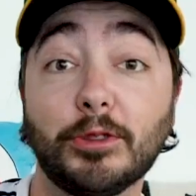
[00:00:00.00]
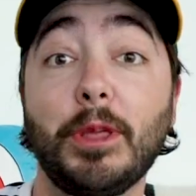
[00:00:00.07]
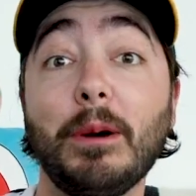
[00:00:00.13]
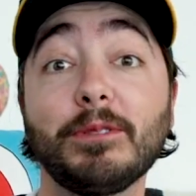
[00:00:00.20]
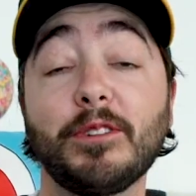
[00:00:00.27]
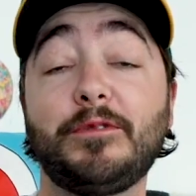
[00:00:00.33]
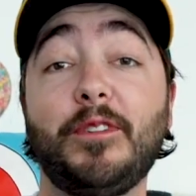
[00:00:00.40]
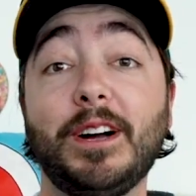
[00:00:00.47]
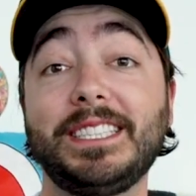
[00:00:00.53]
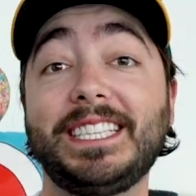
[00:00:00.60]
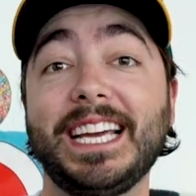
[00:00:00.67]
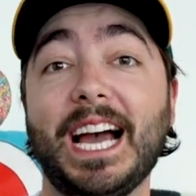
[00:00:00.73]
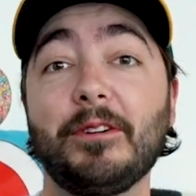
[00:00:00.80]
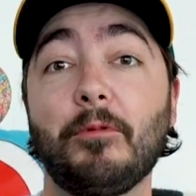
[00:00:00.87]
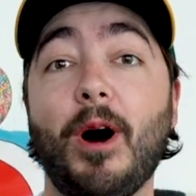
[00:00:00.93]
that was a fun
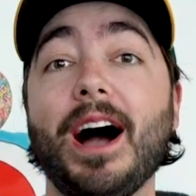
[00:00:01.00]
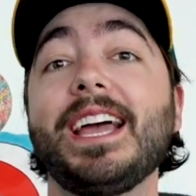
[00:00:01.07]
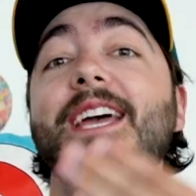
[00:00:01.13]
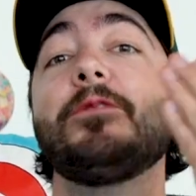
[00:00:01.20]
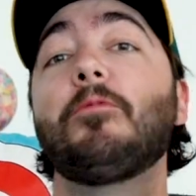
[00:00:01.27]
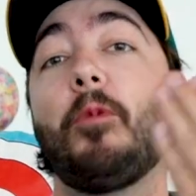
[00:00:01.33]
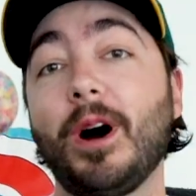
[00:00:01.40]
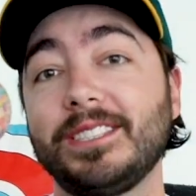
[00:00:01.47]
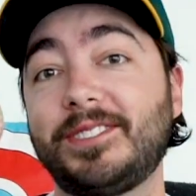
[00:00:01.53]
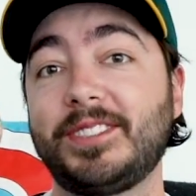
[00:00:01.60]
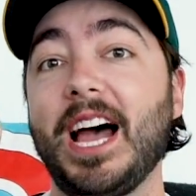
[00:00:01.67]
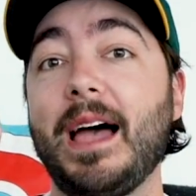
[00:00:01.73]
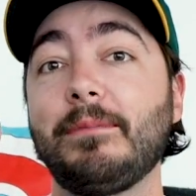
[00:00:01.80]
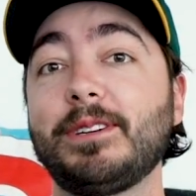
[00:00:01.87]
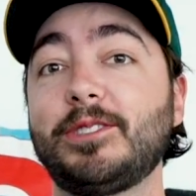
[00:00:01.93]
DIY. It was
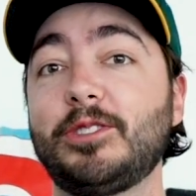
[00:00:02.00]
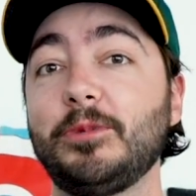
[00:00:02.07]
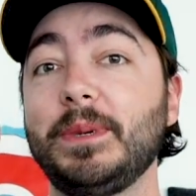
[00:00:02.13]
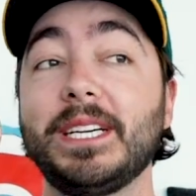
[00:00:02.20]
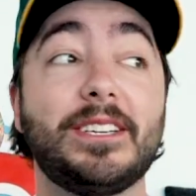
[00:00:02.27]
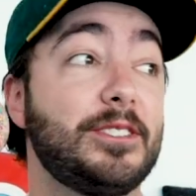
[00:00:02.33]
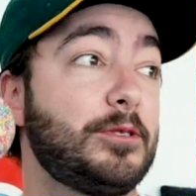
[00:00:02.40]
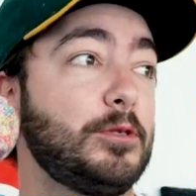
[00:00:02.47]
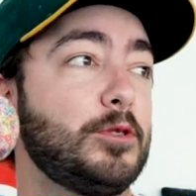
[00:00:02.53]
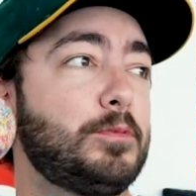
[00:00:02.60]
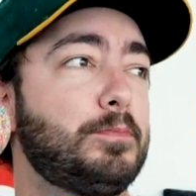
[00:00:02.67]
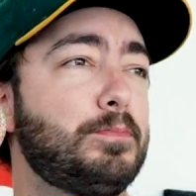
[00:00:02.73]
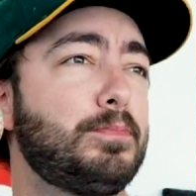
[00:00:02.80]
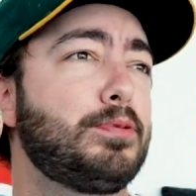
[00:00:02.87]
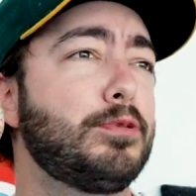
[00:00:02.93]
time consuming because there's
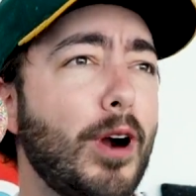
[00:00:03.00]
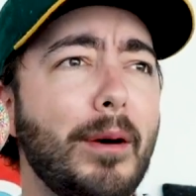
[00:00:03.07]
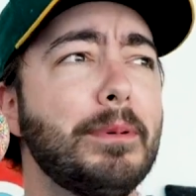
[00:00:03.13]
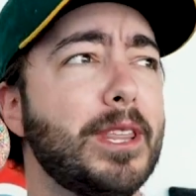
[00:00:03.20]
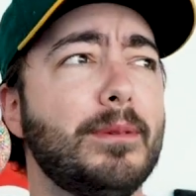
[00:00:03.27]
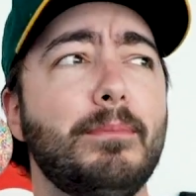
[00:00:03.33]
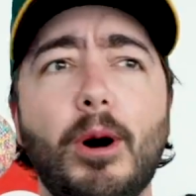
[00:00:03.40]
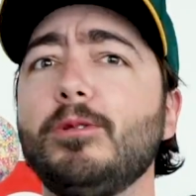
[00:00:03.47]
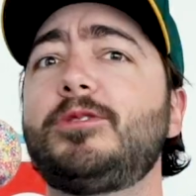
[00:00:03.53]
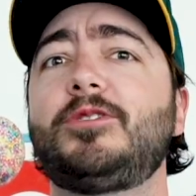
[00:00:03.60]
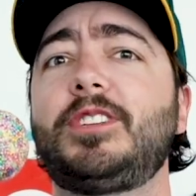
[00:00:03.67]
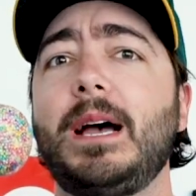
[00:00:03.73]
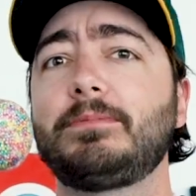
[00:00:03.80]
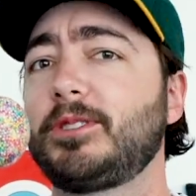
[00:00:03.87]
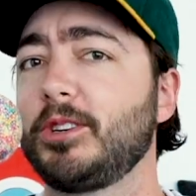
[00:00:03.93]
probably the most
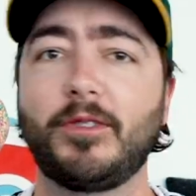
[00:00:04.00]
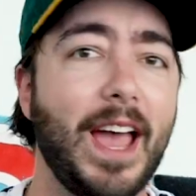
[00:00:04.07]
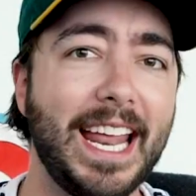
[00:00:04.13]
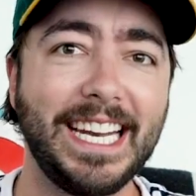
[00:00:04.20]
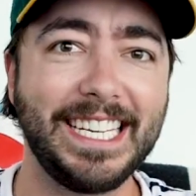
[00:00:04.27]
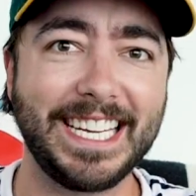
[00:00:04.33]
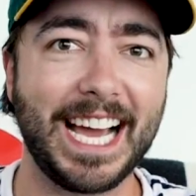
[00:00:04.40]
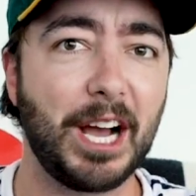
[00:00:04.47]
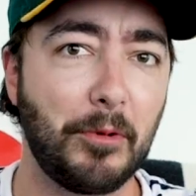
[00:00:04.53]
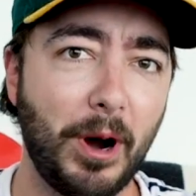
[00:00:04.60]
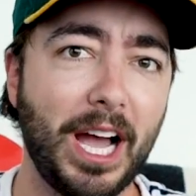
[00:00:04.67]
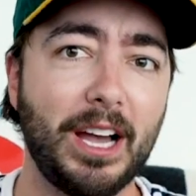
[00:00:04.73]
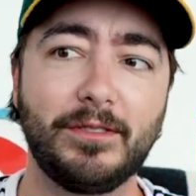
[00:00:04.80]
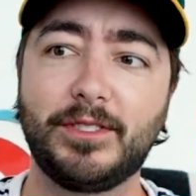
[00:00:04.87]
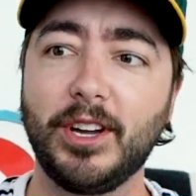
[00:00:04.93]
steps out of any DIY
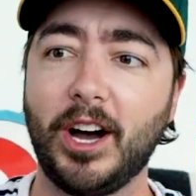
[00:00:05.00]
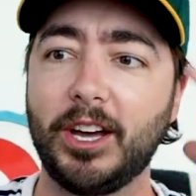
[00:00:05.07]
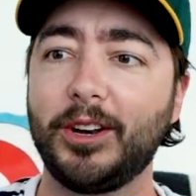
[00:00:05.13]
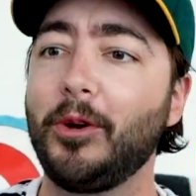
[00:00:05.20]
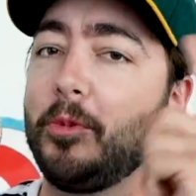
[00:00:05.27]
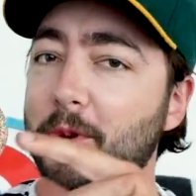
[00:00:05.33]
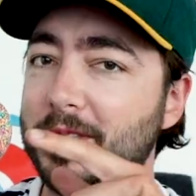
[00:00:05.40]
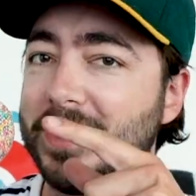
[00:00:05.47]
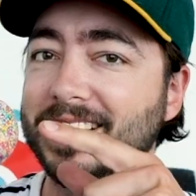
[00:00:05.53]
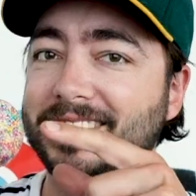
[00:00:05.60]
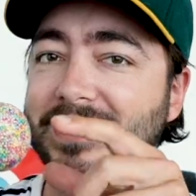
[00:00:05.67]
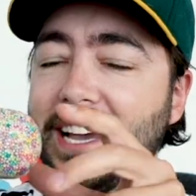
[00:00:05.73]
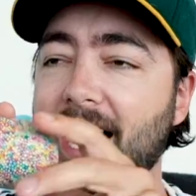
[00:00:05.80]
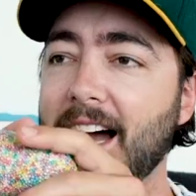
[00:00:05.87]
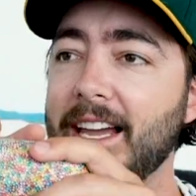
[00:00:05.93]
I've done with this
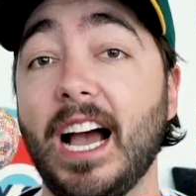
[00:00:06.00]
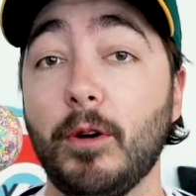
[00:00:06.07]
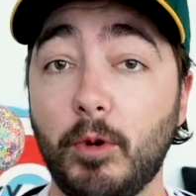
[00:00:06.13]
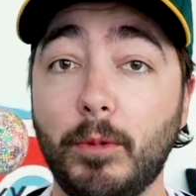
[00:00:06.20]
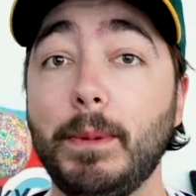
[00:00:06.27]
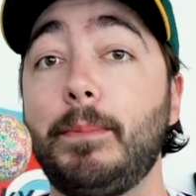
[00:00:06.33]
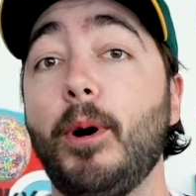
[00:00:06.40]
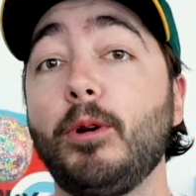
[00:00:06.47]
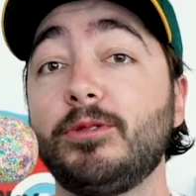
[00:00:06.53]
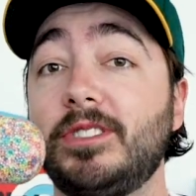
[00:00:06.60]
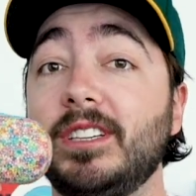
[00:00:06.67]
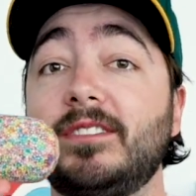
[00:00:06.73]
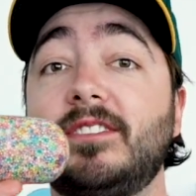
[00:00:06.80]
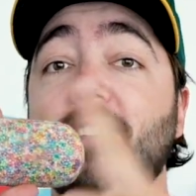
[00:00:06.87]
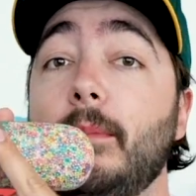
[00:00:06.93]
guy. I will be
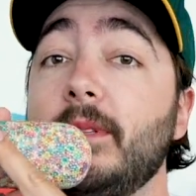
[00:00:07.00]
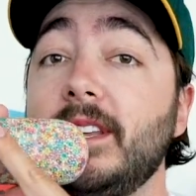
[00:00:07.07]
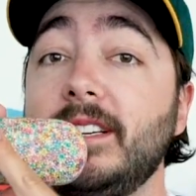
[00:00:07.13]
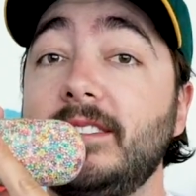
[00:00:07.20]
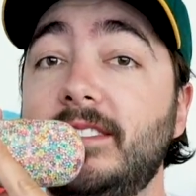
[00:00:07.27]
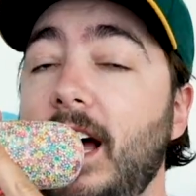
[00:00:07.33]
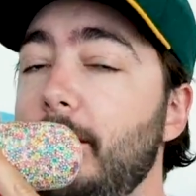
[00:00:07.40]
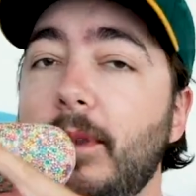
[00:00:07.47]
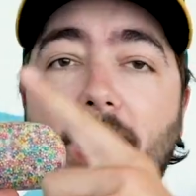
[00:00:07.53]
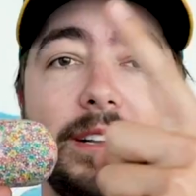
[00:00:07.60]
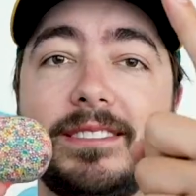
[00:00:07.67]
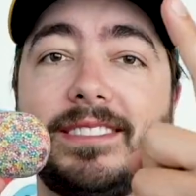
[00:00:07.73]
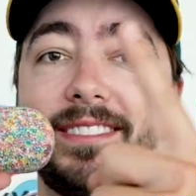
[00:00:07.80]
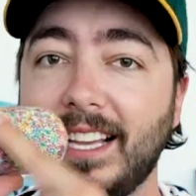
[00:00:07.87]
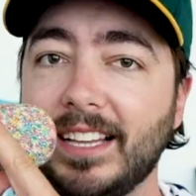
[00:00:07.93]
posting some of these. I'm
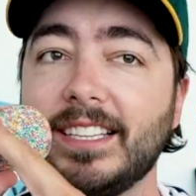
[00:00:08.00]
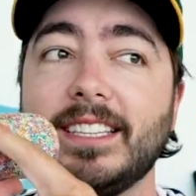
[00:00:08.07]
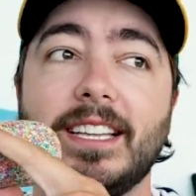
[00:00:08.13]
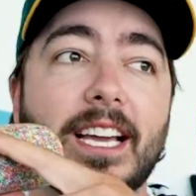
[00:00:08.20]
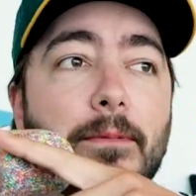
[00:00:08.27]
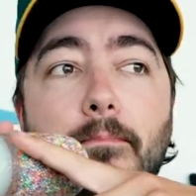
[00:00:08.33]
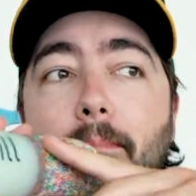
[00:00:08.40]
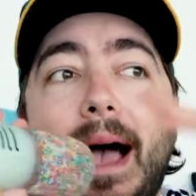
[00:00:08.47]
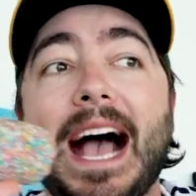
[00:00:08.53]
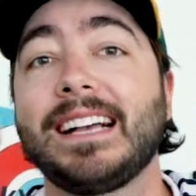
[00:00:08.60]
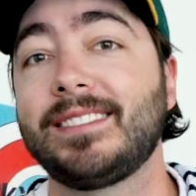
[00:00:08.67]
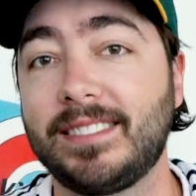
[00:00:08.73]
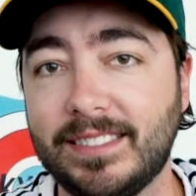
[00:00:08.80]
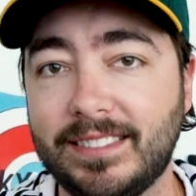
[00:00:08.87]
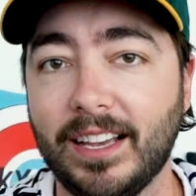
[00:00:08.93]
not selling like
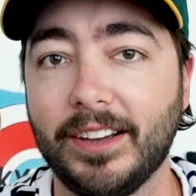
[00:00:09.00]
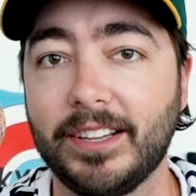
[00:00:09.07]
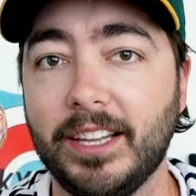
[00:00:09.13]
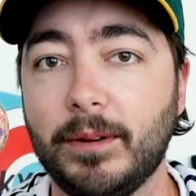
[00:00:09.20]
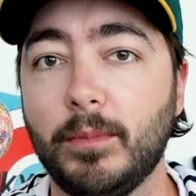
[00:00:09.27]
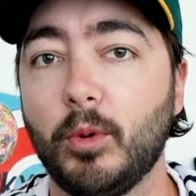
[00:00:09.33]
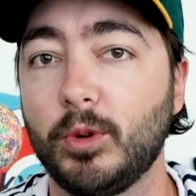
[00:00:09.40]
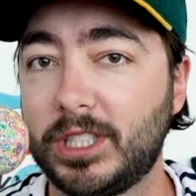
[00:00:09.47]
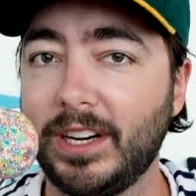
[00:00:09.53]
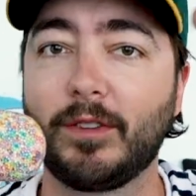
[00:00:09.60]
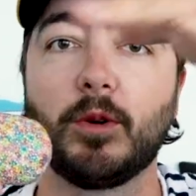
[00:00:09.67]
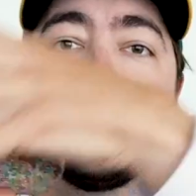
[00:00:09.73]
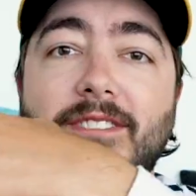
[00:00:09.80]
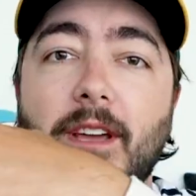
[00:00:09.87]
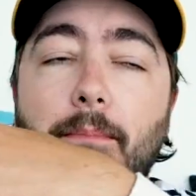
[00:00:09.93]
mass selling them. Whichever
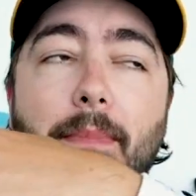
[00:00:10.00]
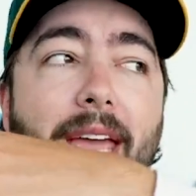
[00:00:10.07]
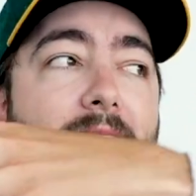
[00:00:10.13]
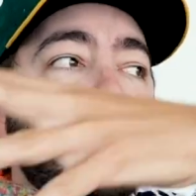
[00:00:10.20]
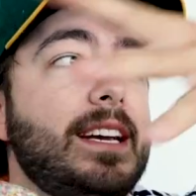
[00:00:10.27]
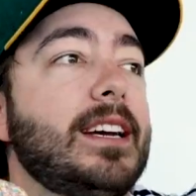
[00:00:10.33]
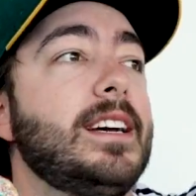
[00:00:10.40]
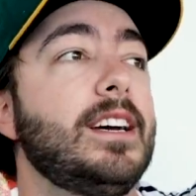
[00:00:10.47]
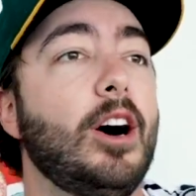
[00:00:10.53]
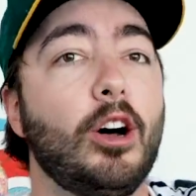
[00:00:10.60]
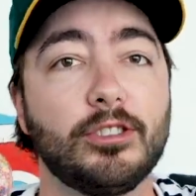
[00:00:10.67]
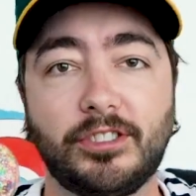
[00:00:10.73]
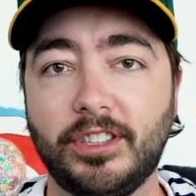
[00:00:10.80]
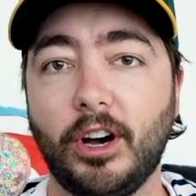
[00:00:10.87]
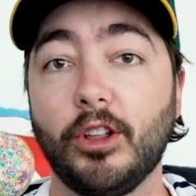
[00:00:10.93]
ones I make,
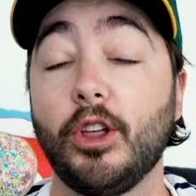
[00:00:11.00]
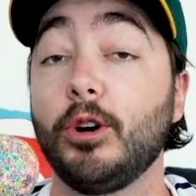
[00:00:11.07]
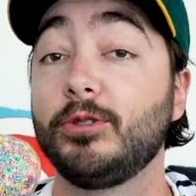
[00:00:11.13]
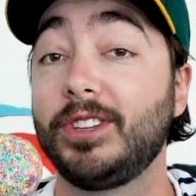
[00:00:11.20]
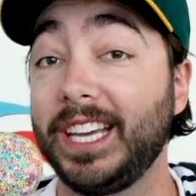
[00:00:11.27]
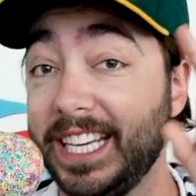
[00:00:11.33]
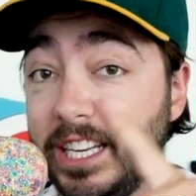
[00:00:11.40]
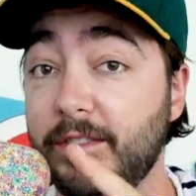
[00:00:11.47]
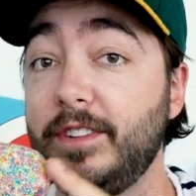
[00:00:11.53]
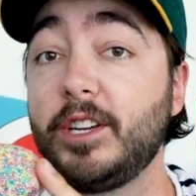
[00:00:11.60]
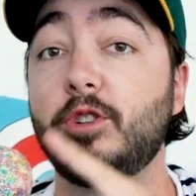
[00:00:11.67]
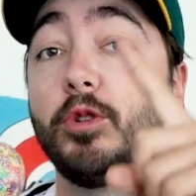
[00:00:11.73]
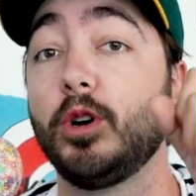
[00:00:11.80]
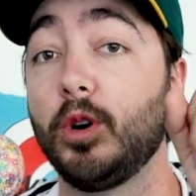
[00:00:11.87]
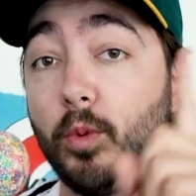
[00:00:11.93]
I'll sell those
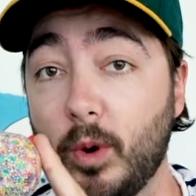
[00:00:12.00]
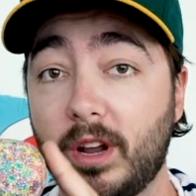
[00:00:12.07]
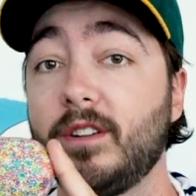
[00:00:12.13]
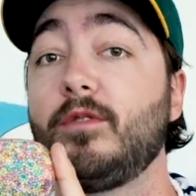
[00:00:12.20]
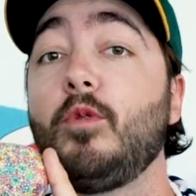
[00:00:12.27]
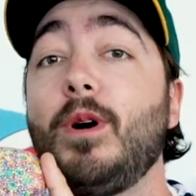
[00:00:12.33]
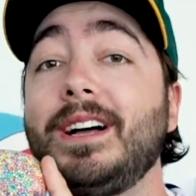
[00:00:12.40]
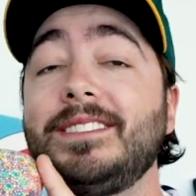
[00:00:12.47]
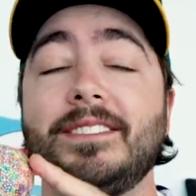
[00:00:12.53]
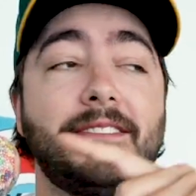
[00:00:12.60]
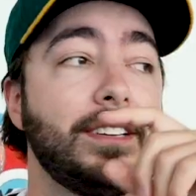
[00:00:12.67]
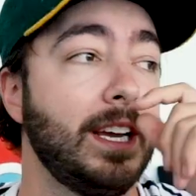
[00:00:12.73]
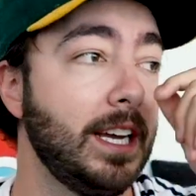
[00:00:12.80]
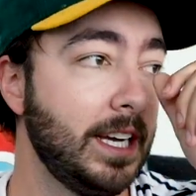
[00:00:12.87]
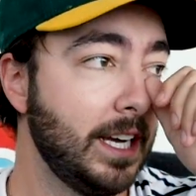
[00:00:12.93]
individual one of ones.